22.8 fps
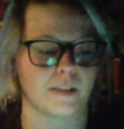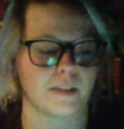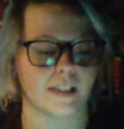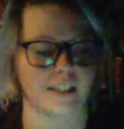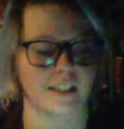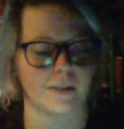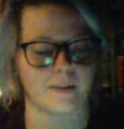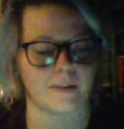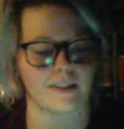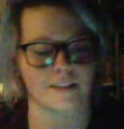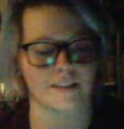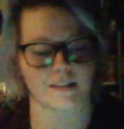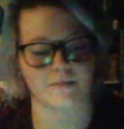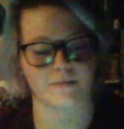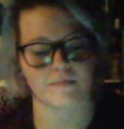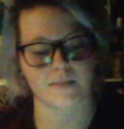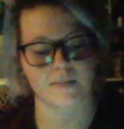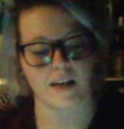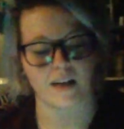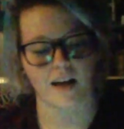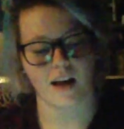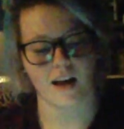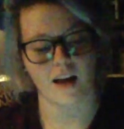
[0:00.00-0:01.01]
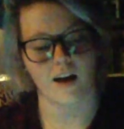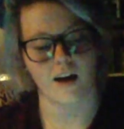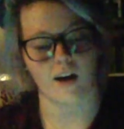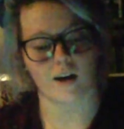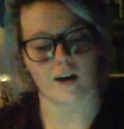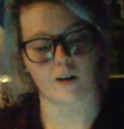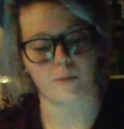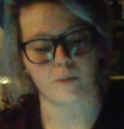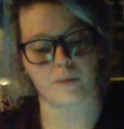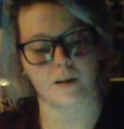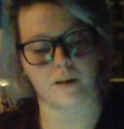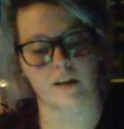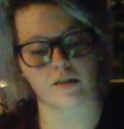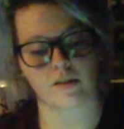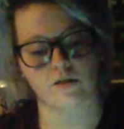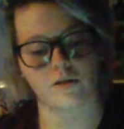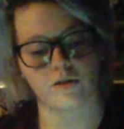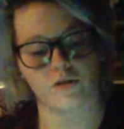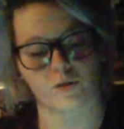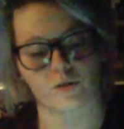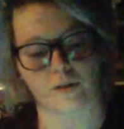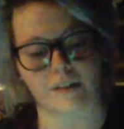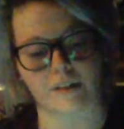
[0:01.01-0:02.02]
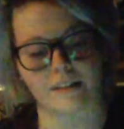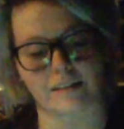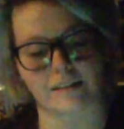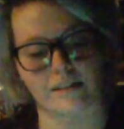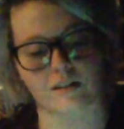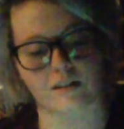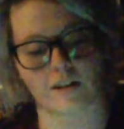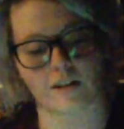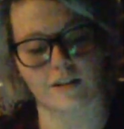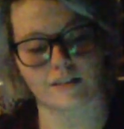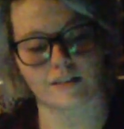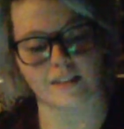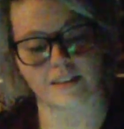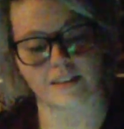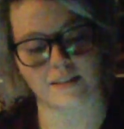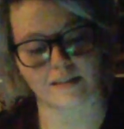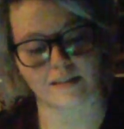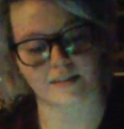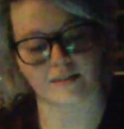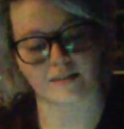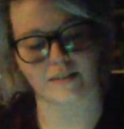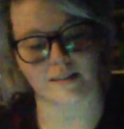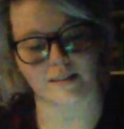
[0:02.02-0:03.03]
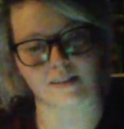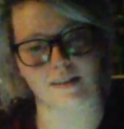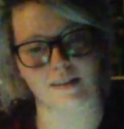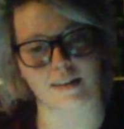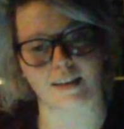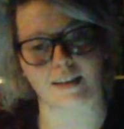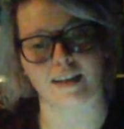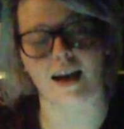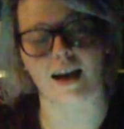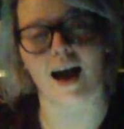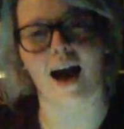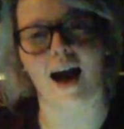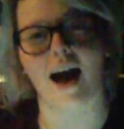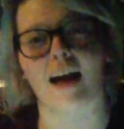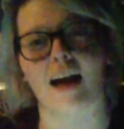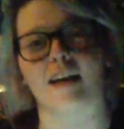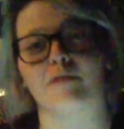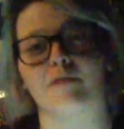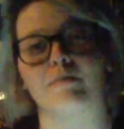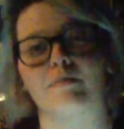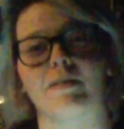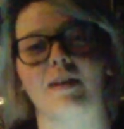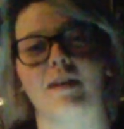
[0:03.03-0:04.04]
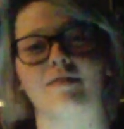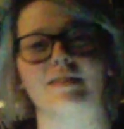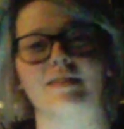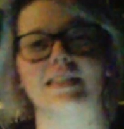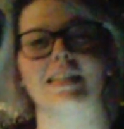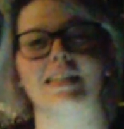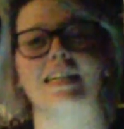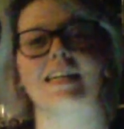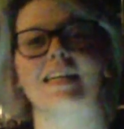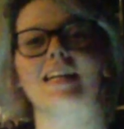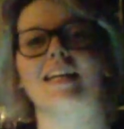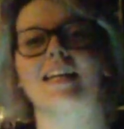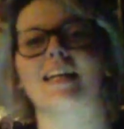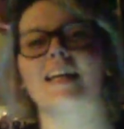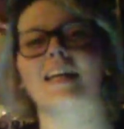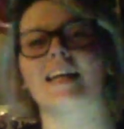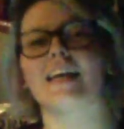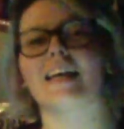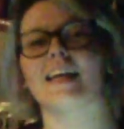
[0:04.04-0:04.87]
But anyways, I hope you guys are enjoying this content, because like I'm loving it.